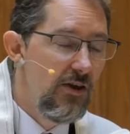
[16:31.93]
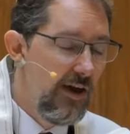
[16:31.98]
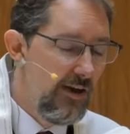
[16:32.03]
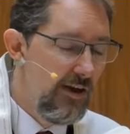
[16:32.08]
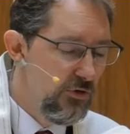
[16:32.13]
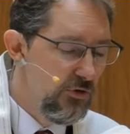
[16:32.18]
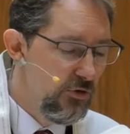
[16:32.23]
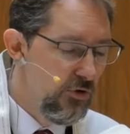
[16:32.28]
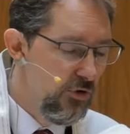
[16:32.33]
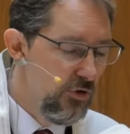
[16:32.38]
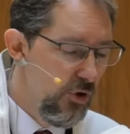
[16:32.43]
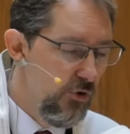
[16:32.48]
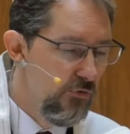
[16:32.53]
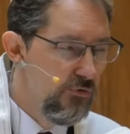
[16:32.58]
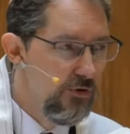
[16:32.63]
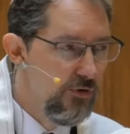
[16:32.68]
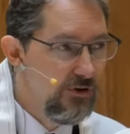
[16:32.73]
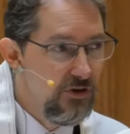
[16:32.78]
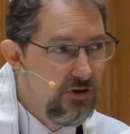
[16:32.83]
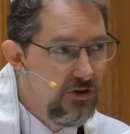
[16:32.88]
I turn
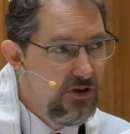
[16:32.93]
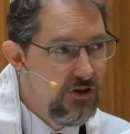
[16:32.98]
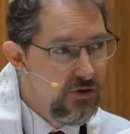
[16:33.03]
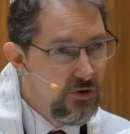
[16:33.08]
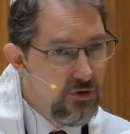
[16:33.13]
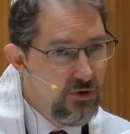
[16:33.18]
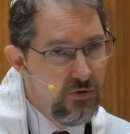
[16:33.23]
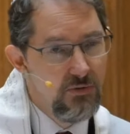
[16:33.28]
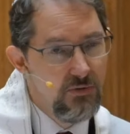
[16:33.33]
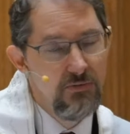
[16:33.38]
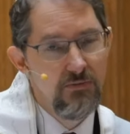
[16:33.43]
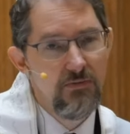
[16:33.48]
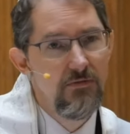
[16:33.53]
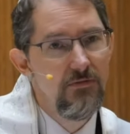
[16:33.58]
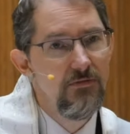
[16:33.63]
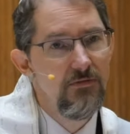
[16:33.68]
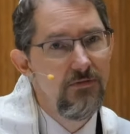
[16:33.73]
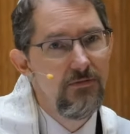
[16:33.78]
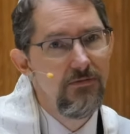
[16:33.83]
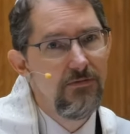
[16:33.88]
over to you,
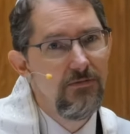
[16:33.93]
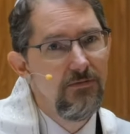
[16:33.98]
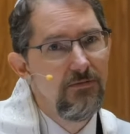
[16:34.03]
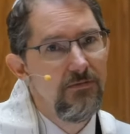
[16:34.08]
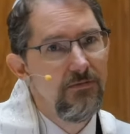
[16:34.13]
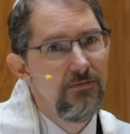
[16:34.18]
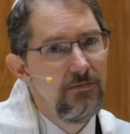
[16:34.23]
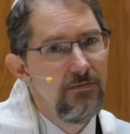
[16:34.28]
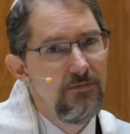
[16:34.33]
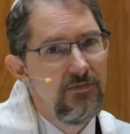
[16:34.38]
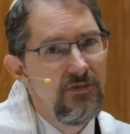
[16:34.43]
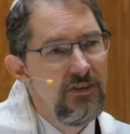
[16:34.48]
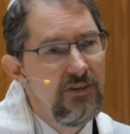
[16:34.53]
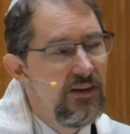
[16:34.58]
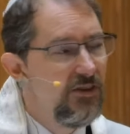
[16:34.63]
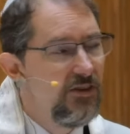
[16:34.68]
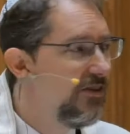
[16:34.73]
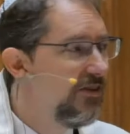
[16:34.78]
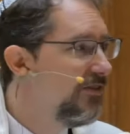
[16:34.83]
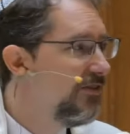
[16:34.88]

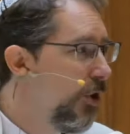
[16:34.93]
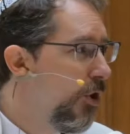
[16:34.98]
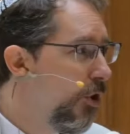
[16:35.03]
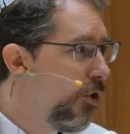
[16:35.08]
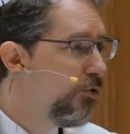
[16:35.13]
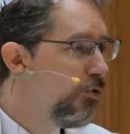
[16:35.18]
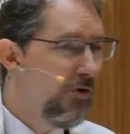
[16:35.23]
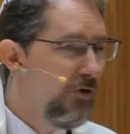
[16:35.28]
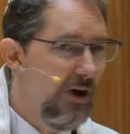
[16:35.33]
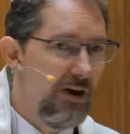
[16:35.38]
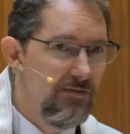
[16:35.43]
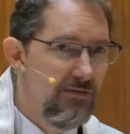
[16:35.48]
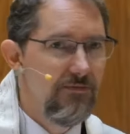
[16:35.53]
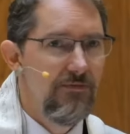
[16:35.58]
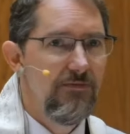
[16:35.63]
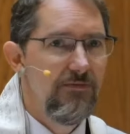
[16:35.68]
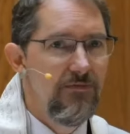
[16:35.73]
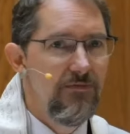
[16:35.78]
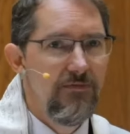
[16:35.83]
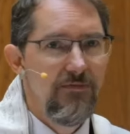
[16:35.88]
teaching Torah,
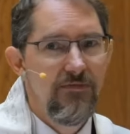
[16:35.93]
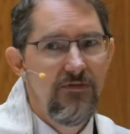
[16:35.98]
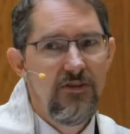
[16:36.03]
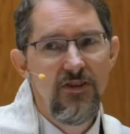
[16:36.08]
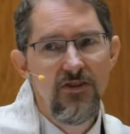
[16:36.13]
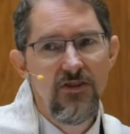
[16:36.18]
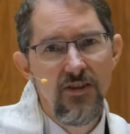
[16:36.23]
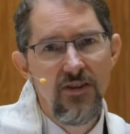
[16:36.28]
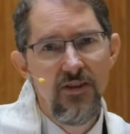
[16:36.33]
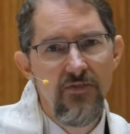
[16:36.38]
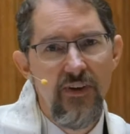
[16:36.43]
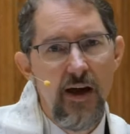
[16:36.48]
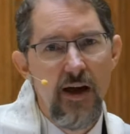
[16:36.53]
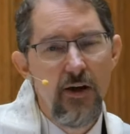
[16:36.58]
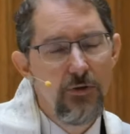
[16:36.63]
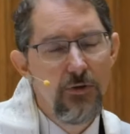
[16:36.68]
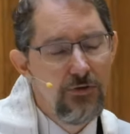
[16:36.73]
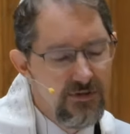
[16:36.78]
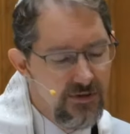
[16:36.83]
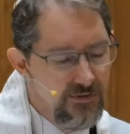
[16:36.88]
teaching the
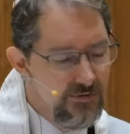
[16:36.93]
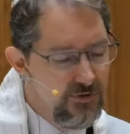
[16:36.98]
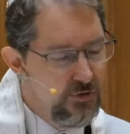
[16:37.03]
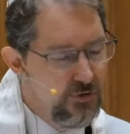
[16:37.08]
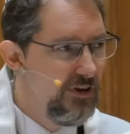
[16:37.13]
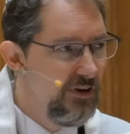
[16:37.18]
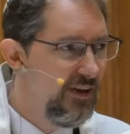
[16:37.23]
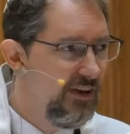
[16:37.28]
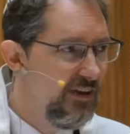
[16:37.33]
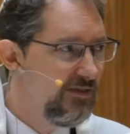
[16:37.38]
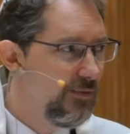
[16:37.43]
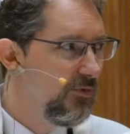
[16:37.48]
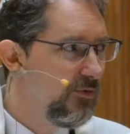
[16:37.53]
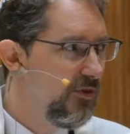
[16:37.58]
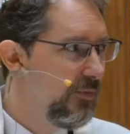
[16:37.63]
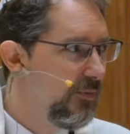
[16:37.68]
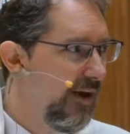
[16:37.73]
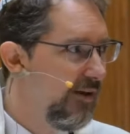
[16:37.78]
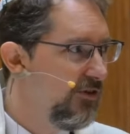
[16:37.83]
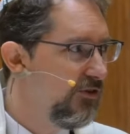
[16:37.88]
values of Judaism
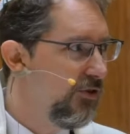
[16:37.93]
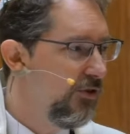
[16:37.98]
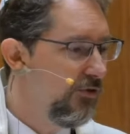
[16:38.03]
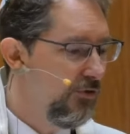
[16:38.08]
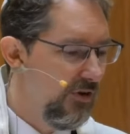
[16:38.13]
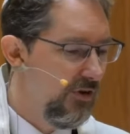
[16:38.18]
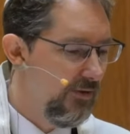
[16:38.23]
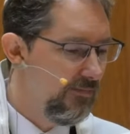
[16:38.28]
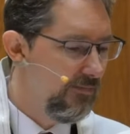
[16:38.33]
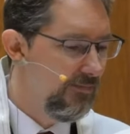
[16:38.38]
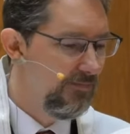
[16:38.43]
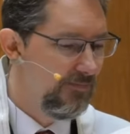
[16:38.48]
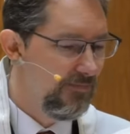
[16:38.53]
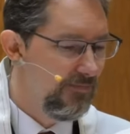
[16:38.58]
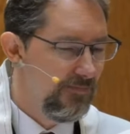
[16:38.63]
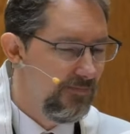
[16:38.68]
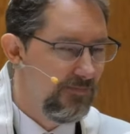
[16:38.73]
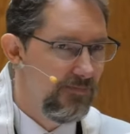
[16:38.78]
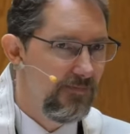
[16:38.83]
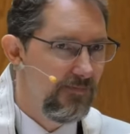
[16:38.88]
to my children,
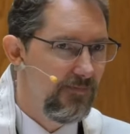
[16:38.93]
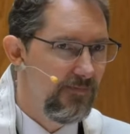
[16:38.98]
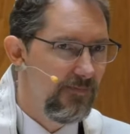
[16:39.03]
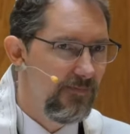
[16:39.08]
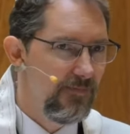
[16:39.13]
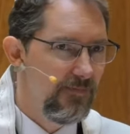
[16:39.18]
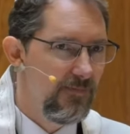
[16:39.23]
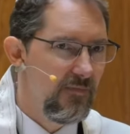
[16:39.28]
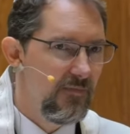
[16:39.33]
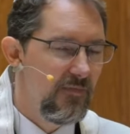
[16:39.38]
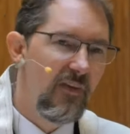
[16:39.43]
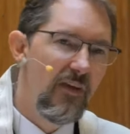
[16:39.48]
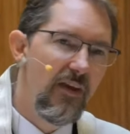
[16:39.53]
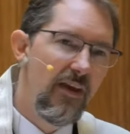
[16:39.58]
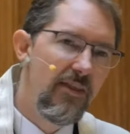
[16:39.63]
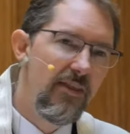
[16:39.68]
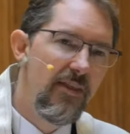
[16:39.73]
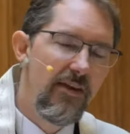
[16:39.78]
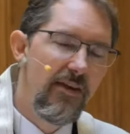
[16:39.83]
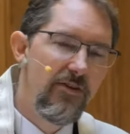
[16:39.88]

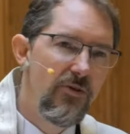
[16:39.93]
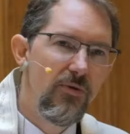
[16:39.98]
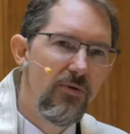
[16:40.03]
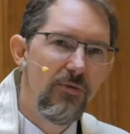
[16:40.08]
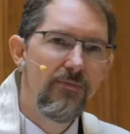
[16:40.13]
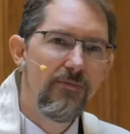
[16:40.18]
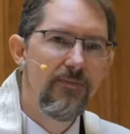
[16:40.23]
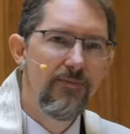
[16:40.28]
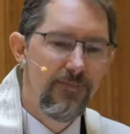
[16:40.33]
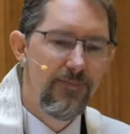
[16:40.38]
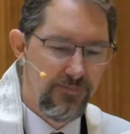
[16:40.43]
and they do.